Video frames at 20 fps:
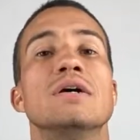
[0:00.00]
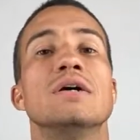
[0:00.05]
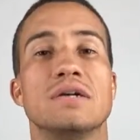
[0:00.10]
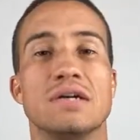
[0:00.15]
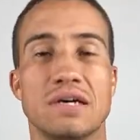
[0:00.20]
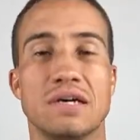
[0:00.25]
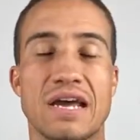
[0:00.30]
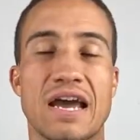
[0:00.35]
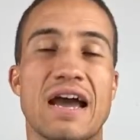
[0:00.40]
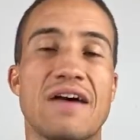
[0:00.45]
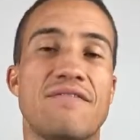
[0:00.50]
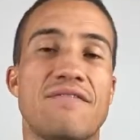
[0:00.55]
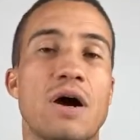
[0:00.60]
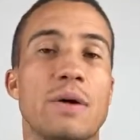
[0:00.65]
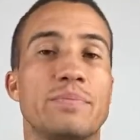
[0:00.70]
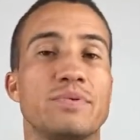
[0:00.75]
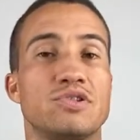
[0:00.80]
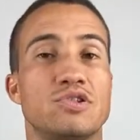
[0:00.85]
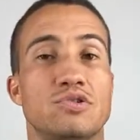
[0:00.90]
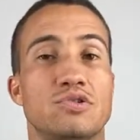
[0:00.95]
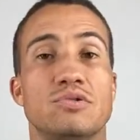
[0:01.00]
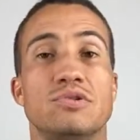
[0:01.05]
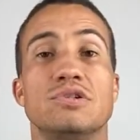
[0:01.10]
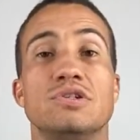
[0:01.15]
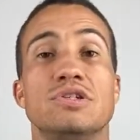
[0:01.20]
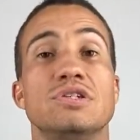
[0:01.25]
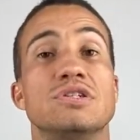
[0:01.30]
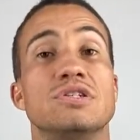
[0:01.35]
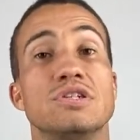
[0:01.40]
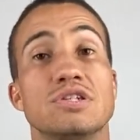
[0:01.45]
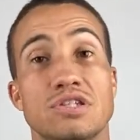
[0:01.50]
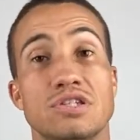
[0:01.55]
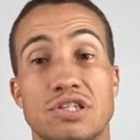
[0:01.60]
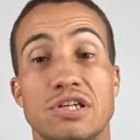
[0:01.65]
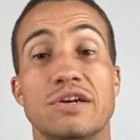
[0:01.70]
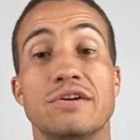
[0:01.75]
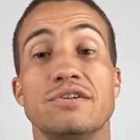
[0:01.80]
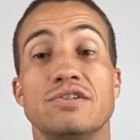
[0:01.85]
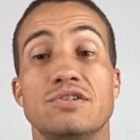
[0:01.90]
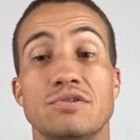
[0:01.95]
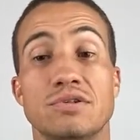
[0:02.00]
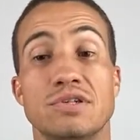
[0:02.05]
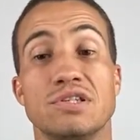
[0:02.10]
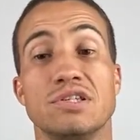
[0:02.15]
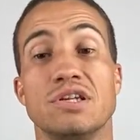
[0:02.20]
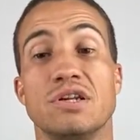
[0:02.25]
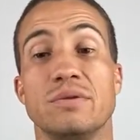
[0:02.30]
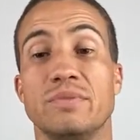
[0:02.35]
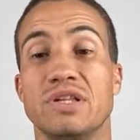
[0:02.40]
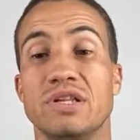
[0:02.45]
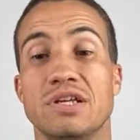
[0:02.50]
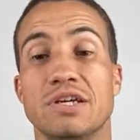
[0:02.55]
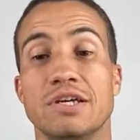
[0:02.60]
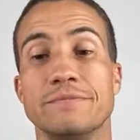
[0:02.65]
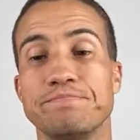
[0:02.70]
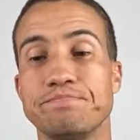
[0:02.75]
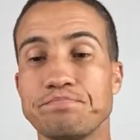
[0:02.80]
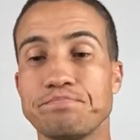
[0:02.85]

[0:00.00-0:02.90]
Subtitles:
Gonna have opportunities. Jerry Jeudy's gonna be lit.